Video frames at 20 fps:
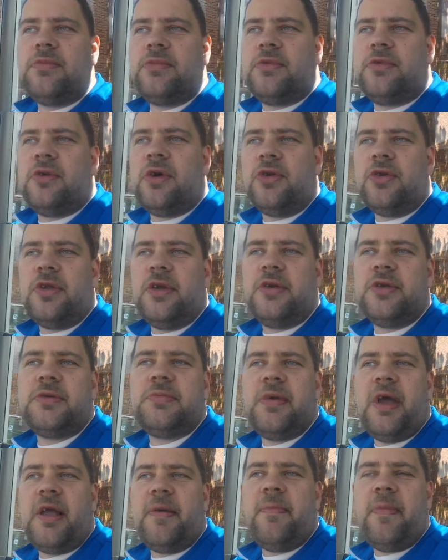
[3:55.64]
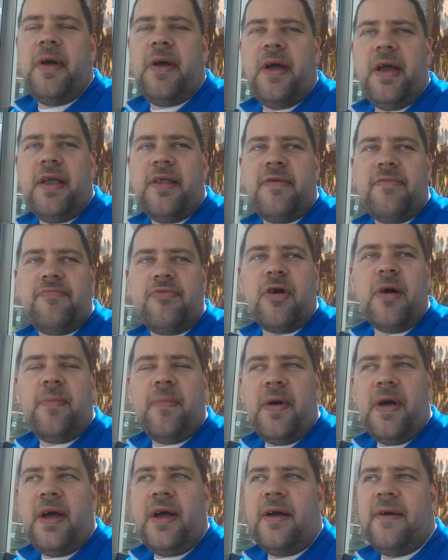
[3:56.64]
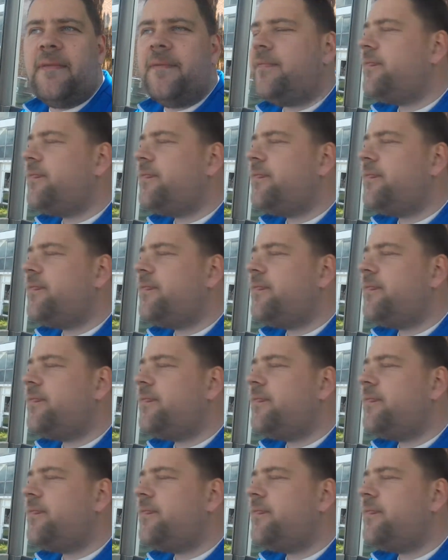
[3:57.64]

God knows mate, but it's proper,